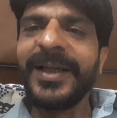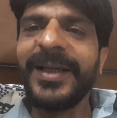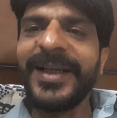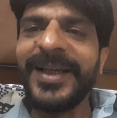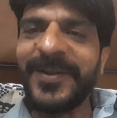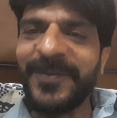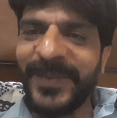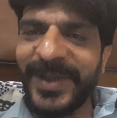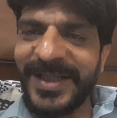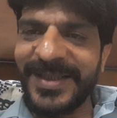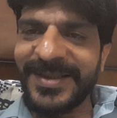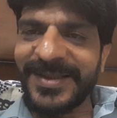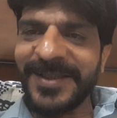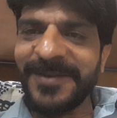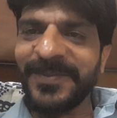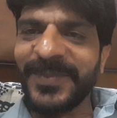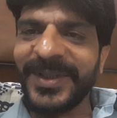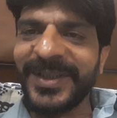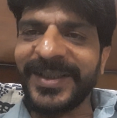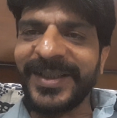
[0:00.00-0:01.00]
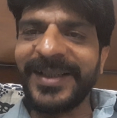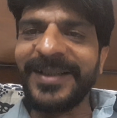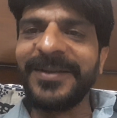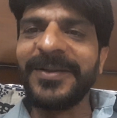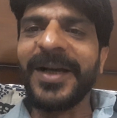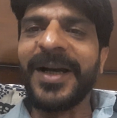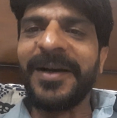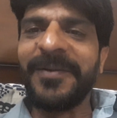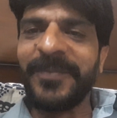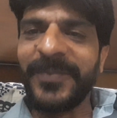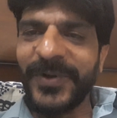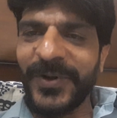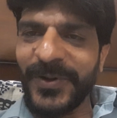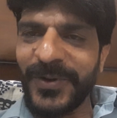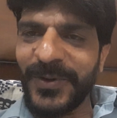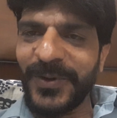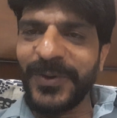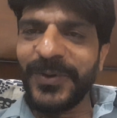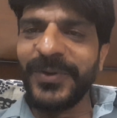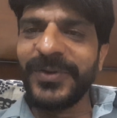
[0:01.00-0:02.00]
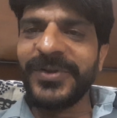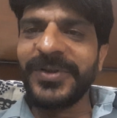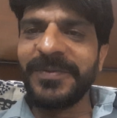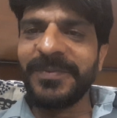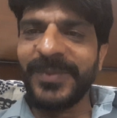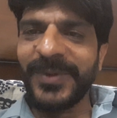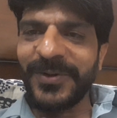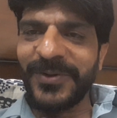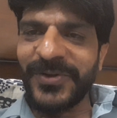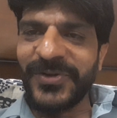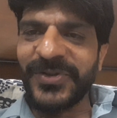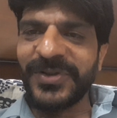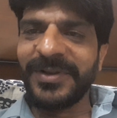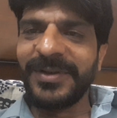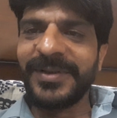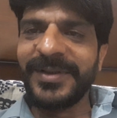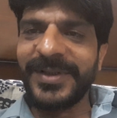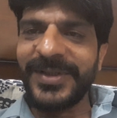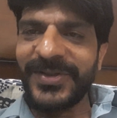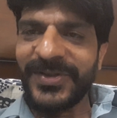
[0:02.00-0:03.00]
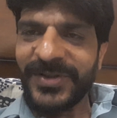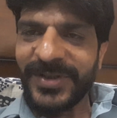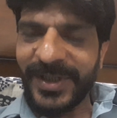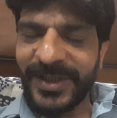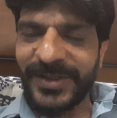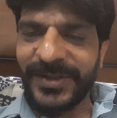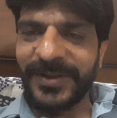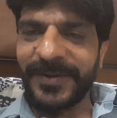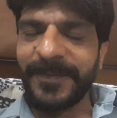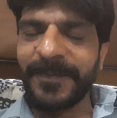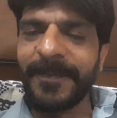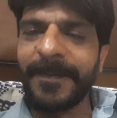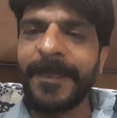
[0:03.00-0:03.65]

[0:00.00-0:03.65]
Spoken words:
It means simple thing: a huge mutual destruction.